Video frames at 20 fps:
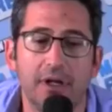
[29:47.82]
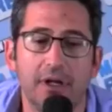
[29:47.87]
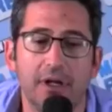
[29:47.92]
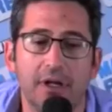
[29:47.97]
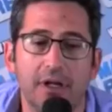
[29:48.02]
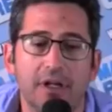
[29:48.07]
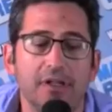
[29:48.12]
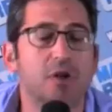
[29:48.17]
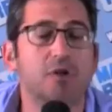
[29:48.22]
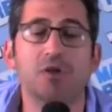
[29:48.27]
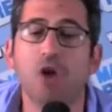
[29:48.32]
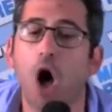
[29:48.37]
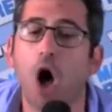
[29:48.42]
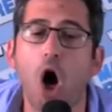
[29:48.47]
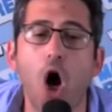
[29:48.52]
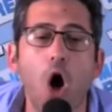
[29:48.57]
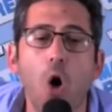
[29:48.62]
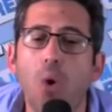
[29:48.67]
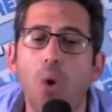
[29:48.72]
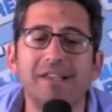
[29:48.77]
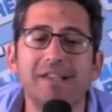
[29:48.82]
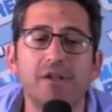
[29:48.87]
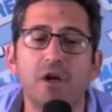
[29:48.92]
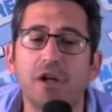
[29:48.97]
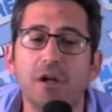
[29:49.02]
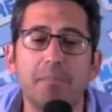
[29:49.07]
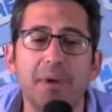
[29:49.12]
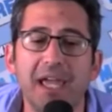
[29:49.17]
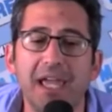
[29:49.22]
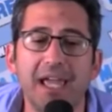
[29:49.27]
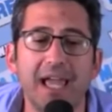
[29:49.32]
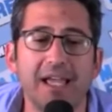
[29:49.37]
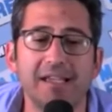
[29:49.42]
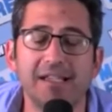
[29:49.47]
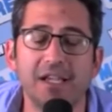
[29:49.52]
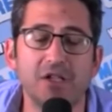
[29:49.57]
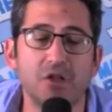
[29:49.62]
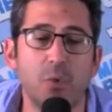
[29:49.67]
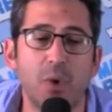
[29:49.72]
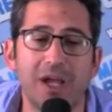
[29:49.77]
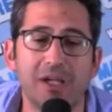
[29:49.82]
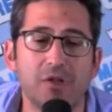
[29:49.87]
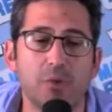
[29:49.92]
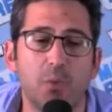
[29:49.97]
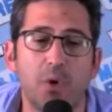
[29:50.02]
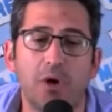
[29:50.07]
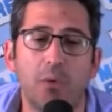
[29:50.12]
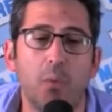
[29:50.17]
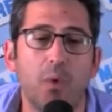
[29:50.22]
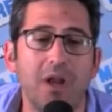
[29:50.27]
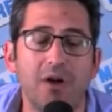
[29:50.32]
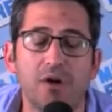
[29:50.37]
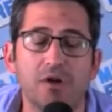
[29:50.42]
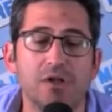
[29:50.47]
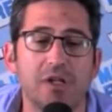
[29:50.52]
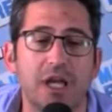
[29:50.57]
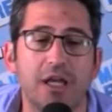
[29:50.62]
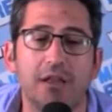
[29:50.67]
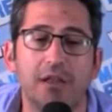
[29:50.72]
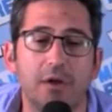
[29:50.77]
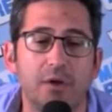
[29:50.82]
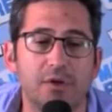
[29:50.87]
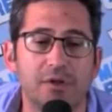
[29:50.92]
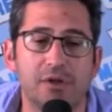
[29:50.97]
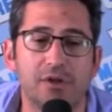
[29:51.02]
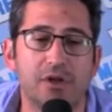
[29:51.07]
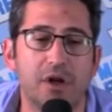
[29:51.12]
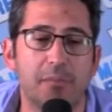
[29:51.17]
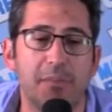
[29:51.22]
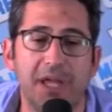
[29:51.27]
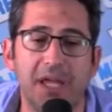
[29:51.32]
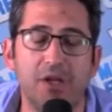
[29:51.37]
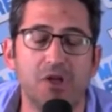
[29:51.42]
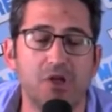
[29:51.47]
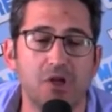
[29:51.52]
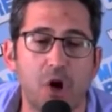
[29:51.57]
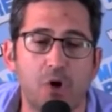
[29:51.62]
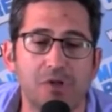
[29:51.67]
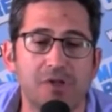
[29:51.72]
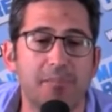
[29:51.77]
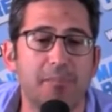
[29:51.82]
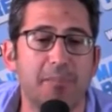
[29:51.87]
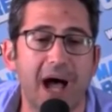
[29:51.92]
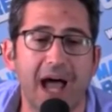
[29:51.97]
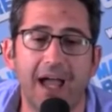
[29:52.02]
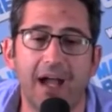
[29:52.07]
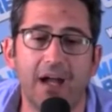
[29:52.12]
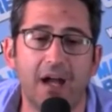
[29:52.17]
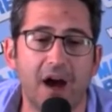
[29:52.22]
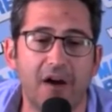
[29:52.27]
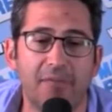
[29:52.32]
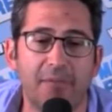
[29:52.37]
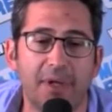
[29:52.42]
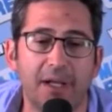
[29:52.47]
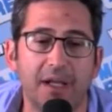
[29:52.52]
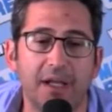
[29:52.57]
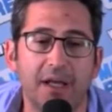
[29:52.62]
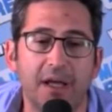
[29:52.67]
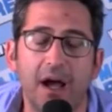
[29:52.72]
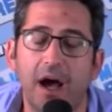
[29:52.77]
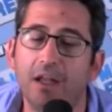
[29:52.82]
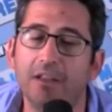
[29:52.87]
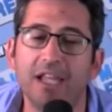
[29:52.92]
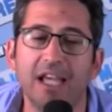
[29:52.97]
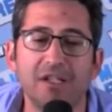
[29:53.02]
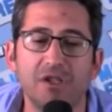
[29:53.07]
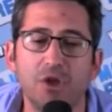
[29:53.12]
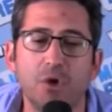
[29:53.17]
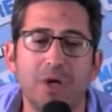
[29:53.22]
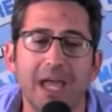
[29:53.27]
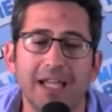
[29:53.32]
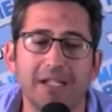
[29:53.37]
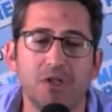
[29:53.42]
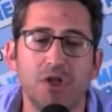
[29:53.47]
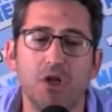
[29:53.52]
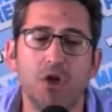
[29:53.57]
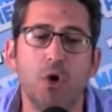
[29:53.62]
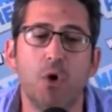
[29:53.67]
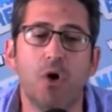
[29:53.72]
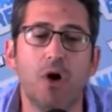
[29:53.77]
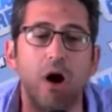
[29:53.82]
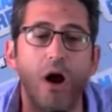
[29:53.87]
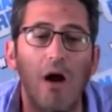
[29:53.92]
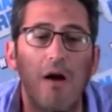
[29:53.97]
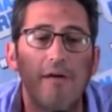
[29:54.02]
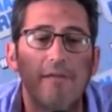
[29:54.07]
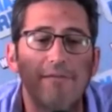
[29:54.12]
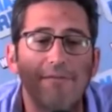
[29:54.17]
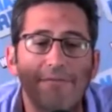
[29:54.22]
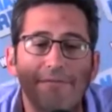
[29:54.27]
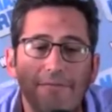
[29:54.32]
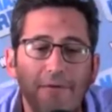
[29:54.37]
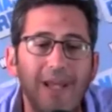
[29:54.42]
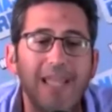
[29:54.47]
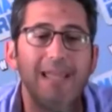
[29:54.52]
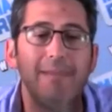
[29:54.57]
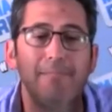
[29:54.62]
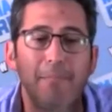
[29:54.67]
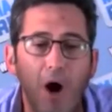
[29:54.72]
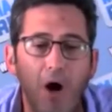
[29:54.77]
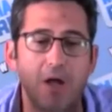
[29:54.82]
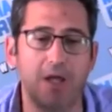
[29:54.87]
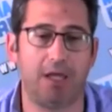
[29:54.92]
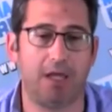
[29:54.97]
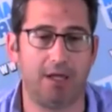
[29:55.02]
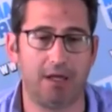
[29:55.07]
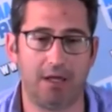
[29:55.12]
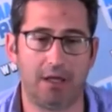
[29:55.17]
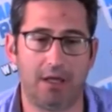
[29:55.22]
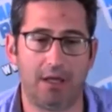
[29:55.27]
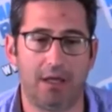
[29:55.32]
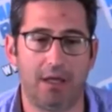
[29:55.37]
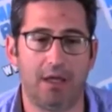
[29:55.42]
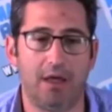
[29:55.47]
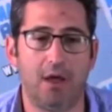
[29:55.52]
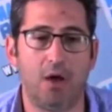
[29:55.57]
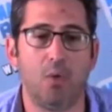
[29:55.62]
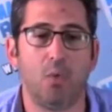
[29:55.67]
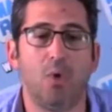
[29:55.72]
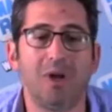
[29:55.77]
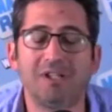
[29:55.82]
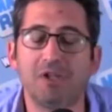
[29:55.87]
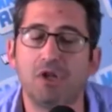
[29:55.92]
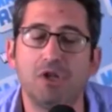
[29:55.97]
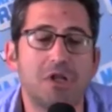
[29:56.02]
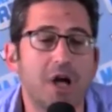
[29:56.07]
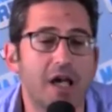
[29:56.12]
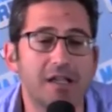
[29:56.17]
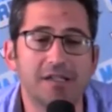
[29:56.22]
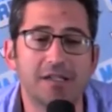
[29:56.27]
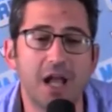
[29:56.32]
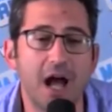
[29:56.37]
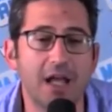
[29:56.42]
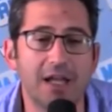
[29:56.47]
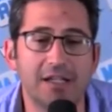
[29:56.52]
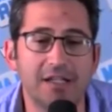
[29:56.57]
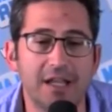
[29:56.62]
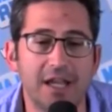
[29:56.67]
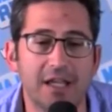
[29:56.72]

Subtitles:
Because there's always going to be a situation where winners and losers are being chosen by a government, unless you get to your free market, which does not exist.